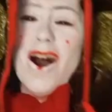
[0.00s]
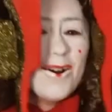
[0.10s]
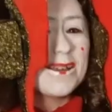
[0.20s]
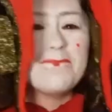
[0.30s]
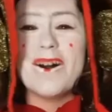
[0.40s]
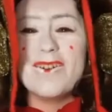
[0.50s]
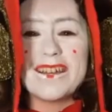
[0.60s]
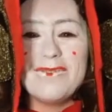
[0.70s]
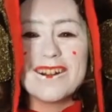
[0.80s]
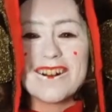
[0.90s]
Okie
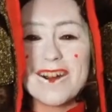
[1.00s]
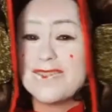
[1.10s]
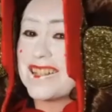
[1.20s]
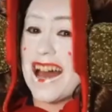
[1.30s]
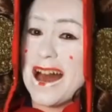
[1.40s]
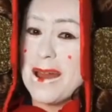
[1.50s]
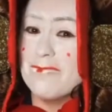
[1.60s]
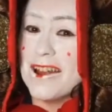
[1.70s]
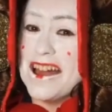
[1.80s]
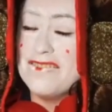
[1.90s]
pokey weirdos, I'm
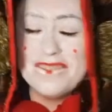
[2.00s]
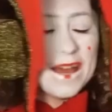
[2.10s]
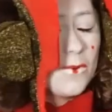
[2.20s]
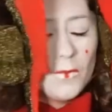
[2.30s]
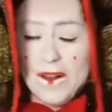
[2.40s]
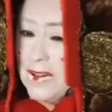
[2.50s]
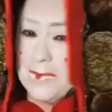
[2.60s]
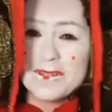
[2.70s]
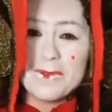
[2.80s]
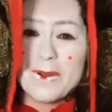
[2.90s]
Rev, and
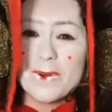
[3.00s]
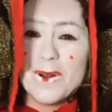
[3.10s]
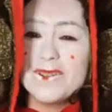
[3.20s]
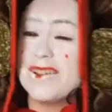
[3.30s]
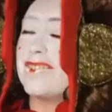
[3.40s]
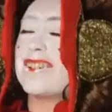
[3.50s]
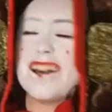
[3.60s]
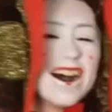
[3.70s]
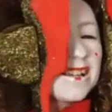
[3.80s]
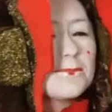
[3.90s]
welcome to my world of
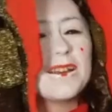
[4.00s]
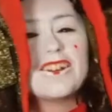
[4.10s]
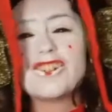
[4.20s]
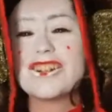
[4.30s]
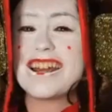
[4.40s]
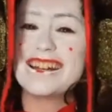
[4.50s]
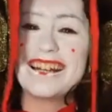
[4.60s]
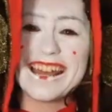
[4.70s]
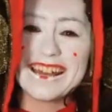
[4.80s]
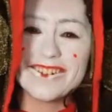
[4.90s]
cosplay
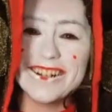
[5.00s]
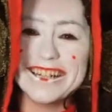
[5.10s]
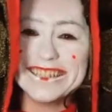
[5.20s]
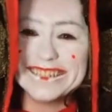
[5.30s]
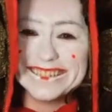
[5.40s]
shenaniganery.